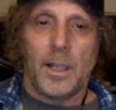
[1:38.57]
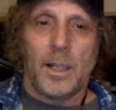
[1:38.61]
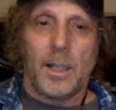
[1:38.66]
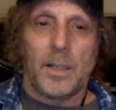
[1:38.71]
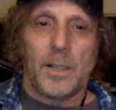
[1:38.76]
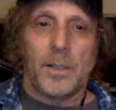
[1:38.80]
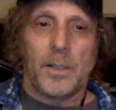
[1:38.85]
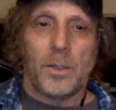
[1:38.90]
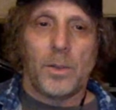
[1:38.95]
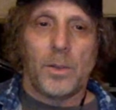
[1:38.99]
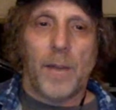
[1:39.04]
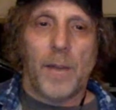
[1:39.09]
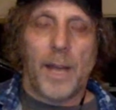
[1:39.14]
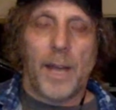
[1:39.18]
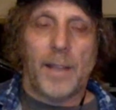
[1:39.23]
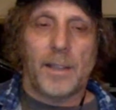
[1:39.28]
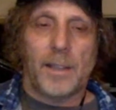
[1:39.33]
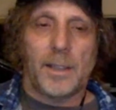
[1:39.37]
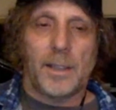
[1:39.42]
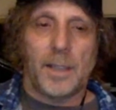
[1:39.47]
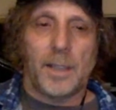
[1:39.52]

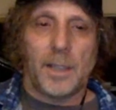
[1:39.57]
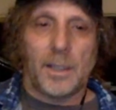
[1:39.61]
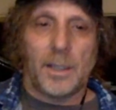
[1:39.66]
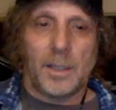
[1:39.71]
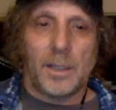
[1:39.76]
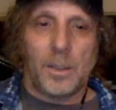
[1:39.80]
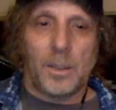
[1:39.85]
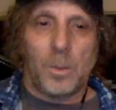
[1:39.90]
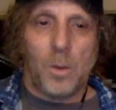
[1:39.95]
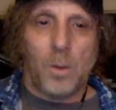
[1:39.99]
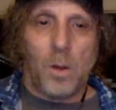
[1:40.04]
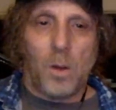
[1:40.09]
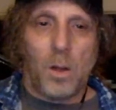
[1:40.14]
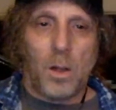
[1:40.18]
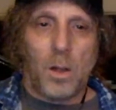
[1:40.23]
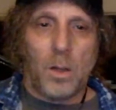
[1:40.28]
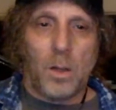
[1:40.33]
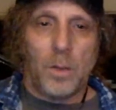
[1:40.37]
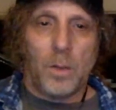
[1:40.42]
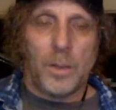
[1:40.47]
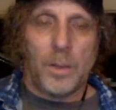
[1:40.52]
direct into the
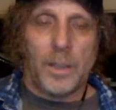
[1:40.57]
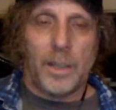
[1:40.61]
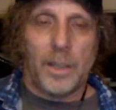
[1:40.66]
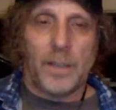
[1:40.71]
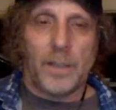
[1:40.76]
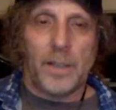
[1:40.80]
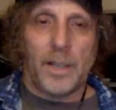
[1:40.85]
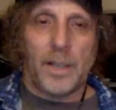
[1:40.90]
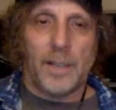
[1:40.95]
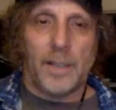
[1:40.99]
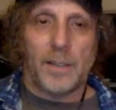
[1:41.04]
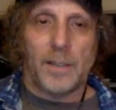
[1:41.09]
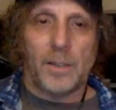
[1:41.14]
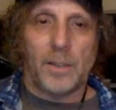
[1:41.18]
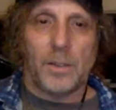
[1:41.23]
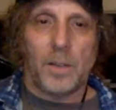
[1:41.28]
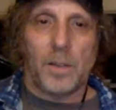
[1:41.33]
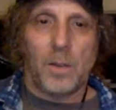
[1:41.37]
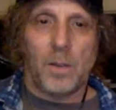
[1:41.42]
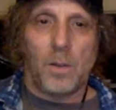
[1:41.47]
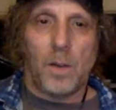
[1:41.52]
wall with the internet. So
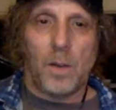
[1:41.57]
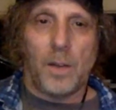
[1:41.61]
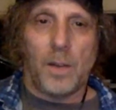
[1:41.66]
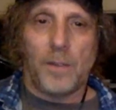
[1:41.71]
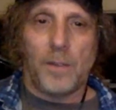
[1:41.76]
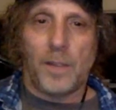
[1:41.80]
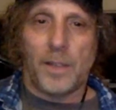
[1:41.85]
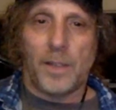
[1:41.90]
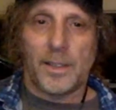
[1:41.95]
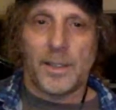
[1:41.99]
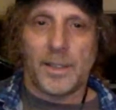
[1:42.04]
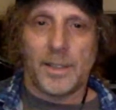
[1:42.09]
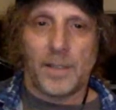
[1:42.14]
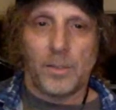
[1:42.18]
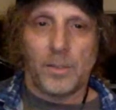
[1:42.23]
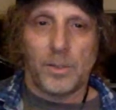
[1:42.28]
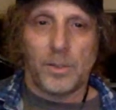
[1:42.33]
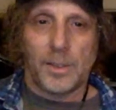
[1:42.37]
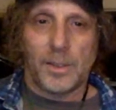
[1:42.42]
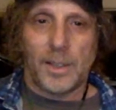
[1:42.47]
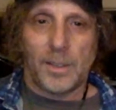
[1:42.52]
no Wi-Fi, because
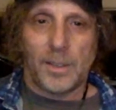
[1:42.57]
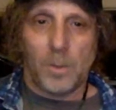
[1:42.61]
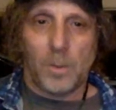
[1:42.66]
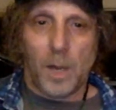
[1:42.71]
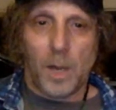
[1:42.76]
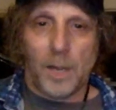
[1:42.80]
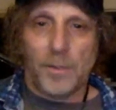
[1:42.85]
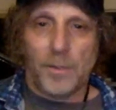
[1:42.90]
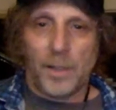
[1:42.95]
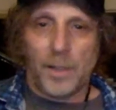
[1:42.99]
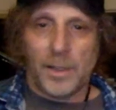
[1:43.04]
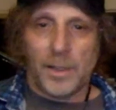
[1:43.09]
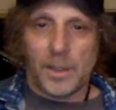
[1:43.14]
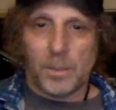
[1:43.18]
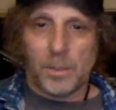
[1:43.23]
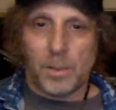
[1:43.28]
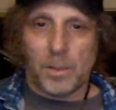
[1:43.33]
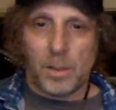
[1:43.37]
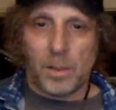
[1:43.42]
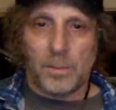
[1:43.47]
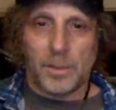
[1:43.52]
everyone says Wi-Fi is the problem.